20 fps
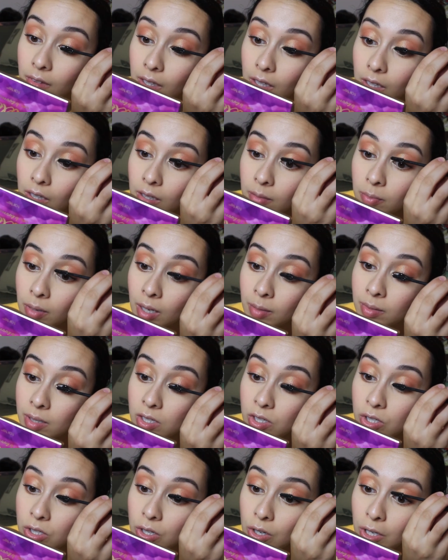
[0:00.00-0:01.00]
I
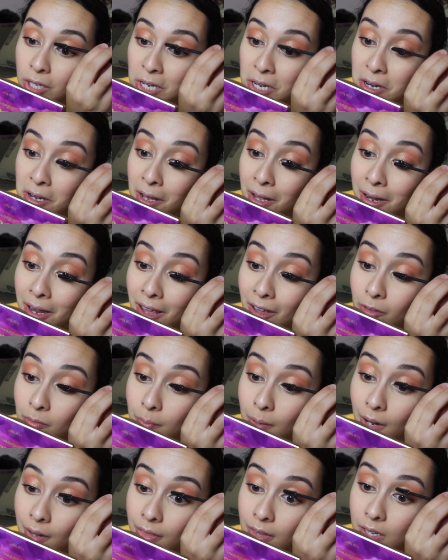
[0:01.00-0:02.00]
probably should not
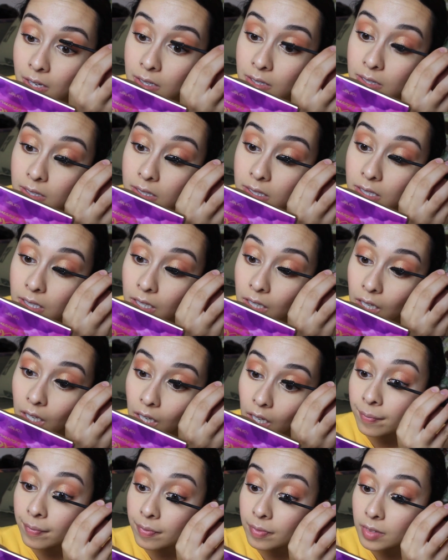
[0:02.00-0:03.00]
have bought this
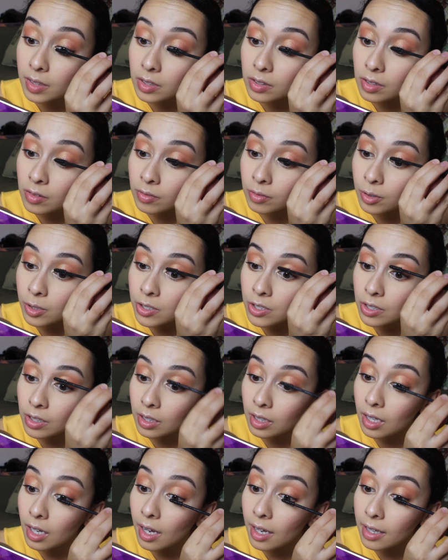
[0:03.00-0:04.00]
because
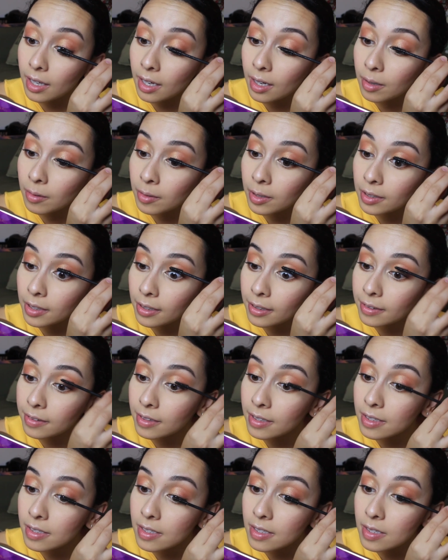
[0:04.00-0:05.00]
unfortunately I can't
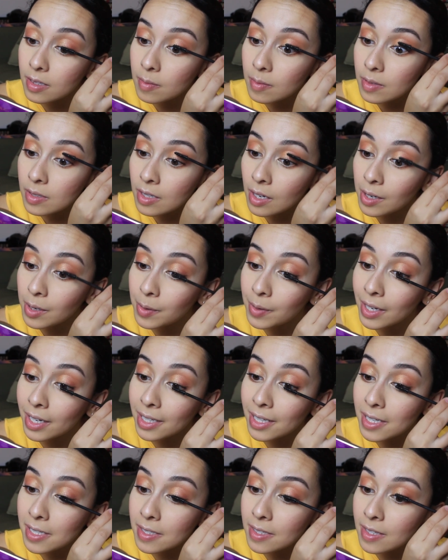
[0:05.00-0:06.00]
return this, so I
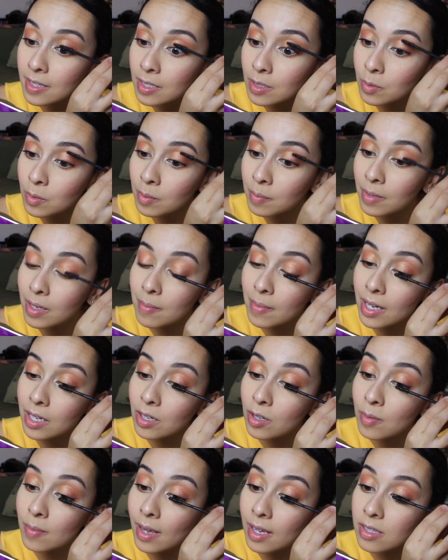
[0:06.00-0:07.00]
guess this will be my
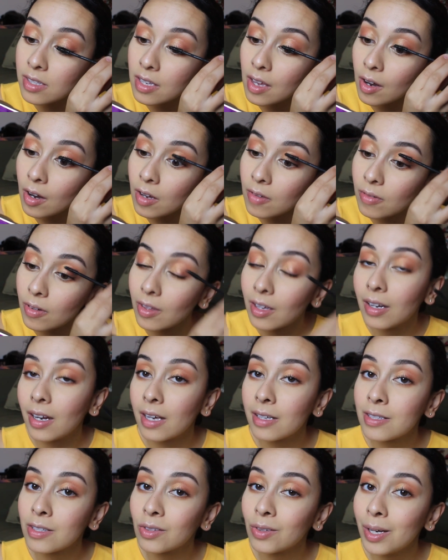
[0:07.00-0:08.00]
new mascara for the
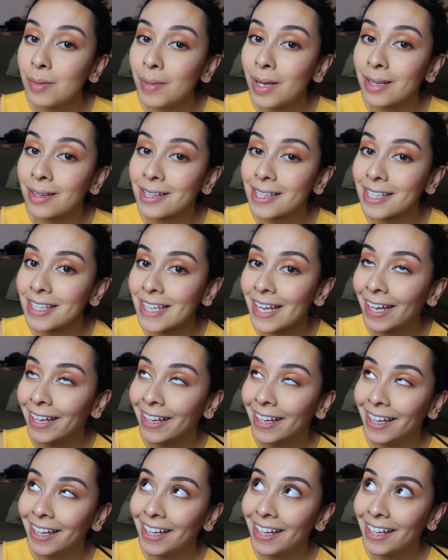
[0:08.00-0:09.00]
next 3 months.
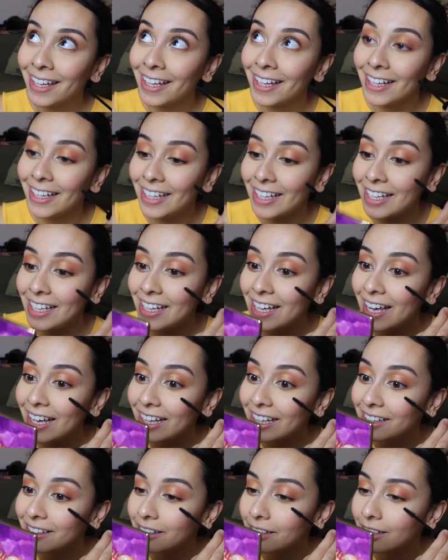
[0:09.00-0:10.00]

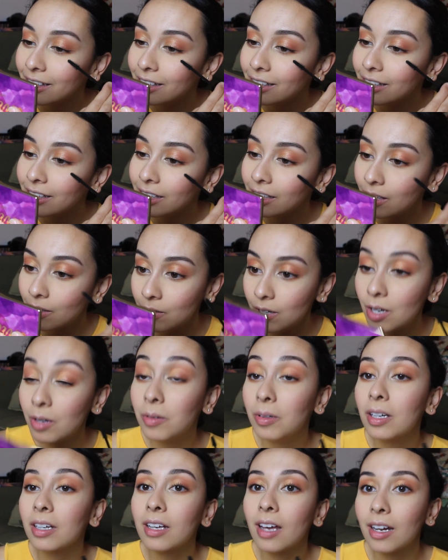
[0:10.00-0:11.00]
Yay. Oh
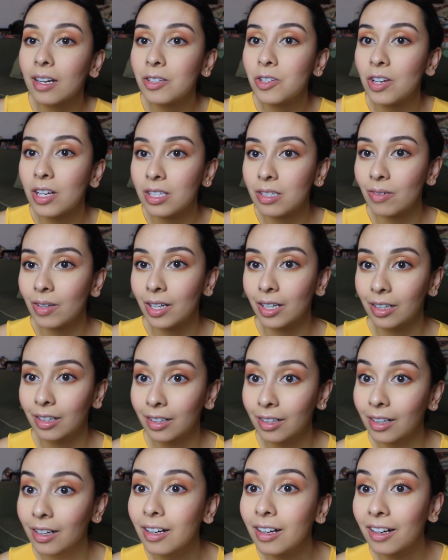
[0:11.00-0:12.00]
no, it kind of transferred
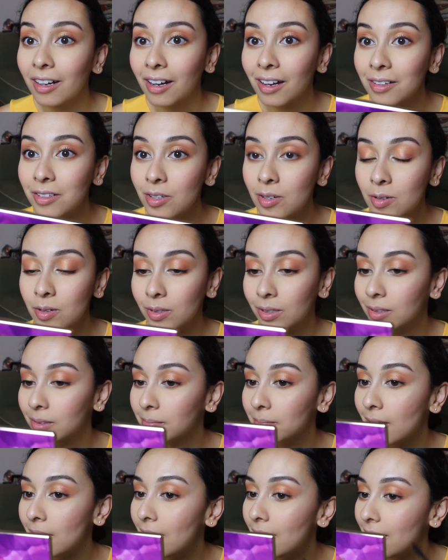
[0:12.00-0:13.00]
onto
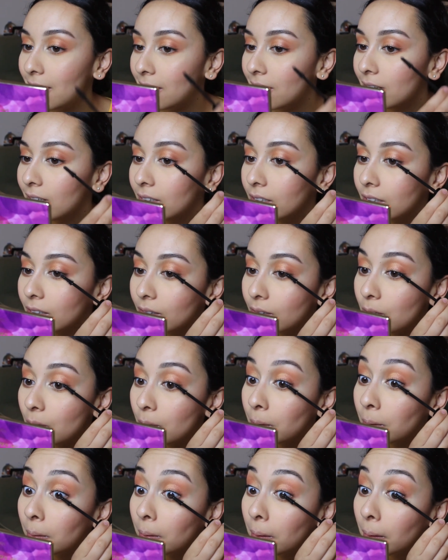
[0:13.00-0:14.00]
my lid. Oh
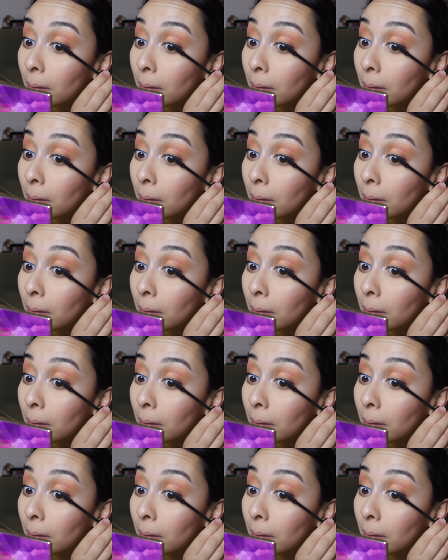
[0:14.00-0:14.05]
no.